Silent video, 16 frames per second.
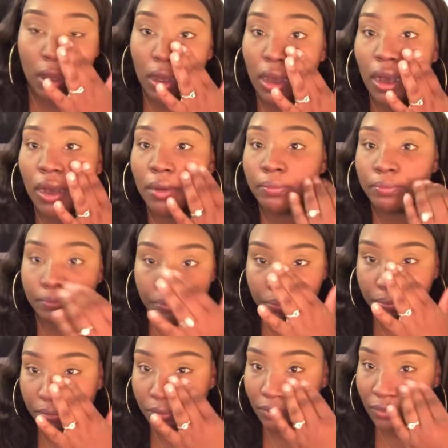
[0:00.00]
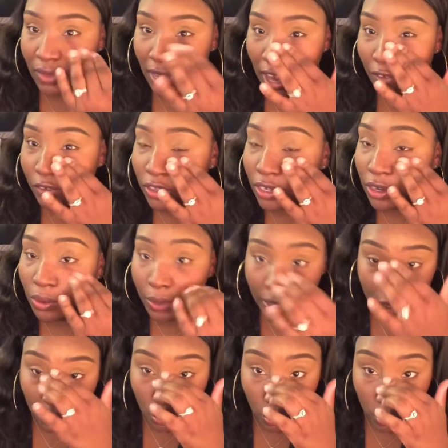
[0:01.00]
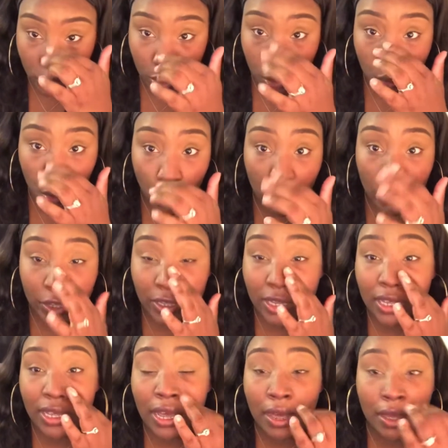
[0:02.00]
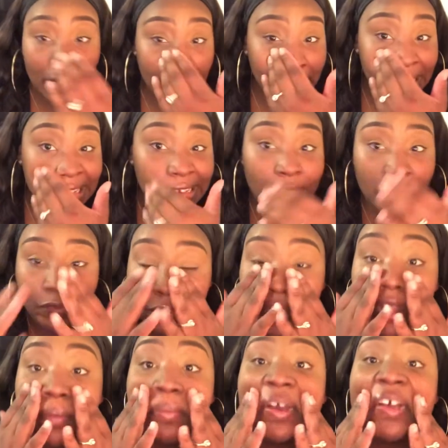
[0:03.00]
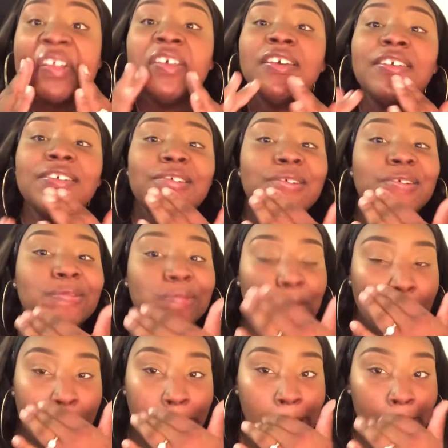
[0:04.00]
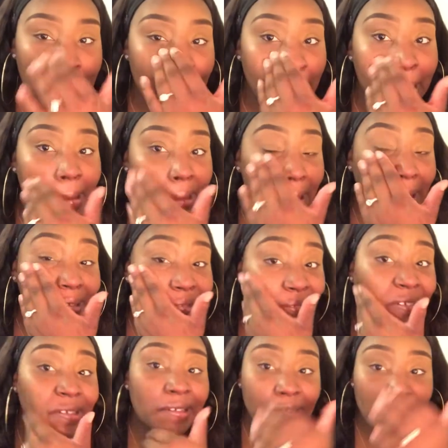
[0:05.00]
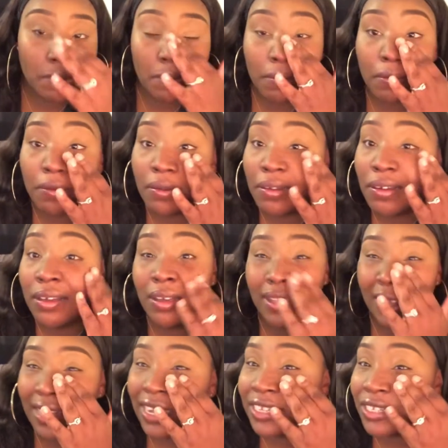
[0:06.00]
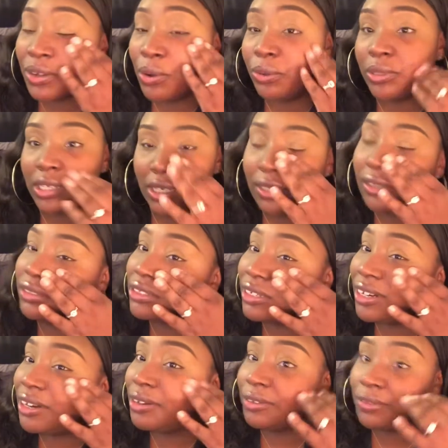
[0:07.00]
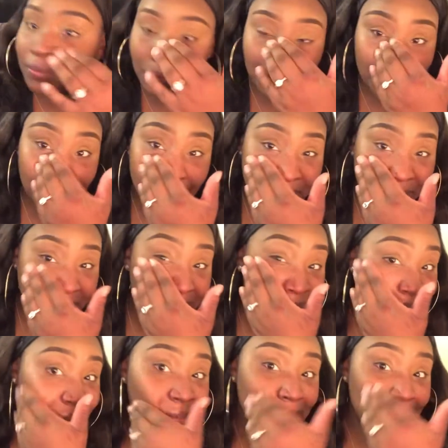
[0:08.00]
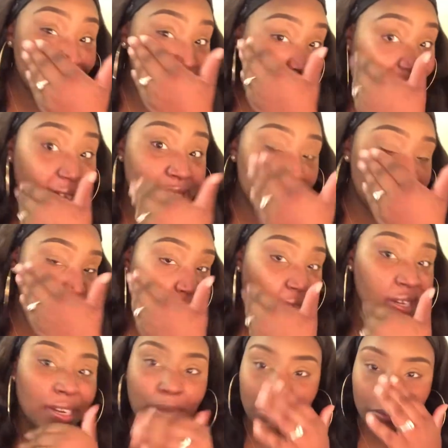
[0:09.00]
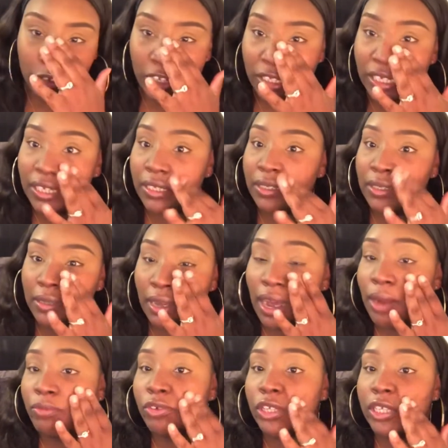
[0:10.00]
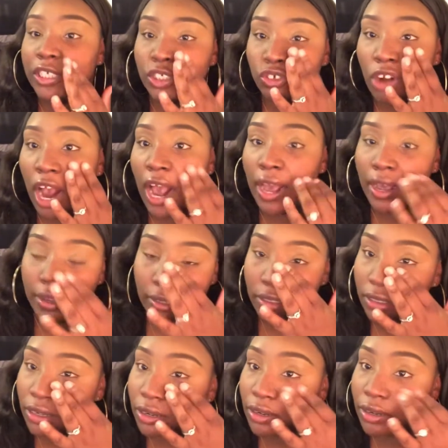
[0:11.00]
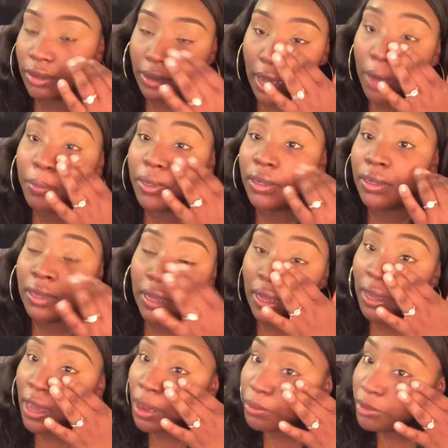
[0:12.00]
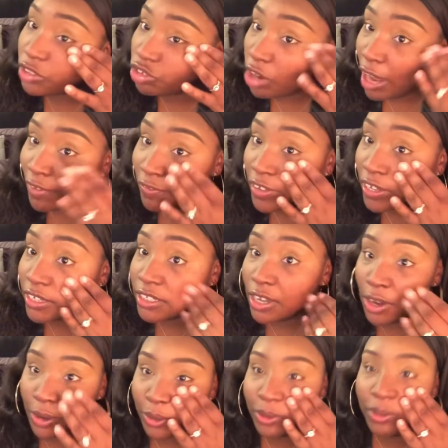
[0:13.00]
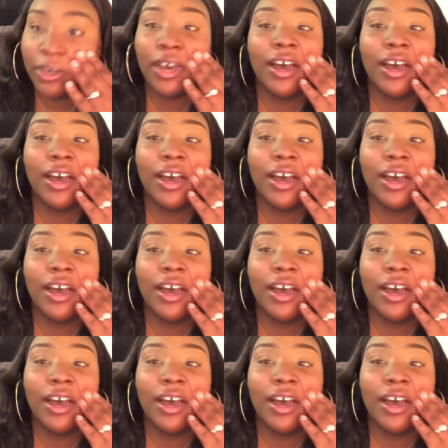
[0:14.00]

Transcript: I really don't get too oily except for in my T-zone, and that's only, you know, like depending. I'm really dry, girl. I'm a dry face hoe.